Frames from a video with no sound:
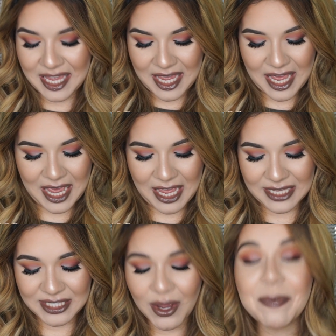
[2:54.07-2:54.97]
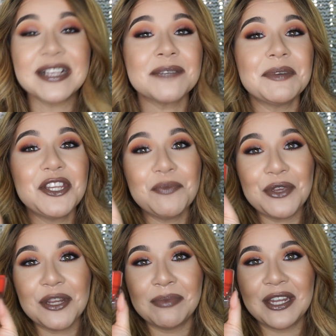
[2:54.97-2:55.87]
So I picked up a new
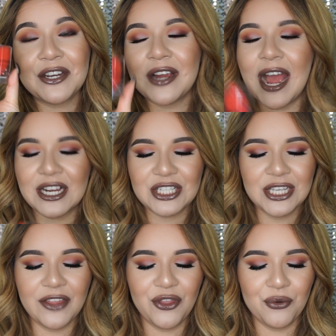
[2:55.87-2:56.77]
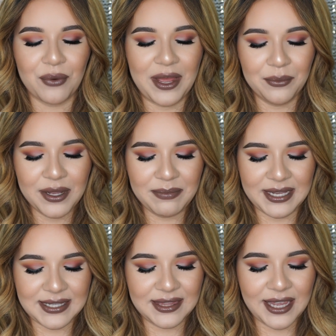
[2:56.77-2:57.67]
beauty blender. I actually got the red one
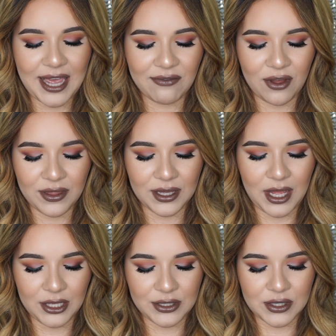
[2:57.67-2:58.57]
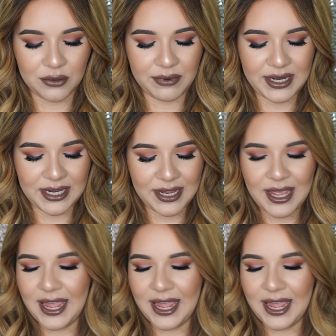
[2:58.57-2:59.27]
because I think I have all the colors already.